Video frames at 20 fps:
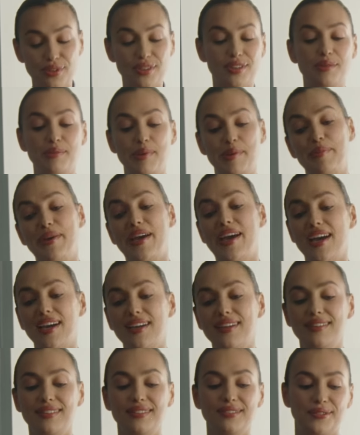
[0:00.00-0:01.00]
it in my
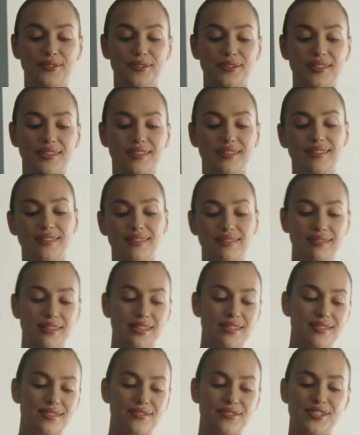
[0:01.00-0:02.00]
bag. Only
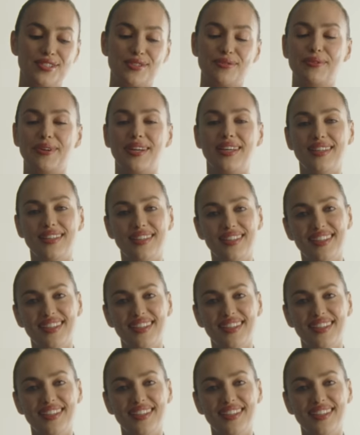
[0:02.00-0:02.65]
that's the reason why.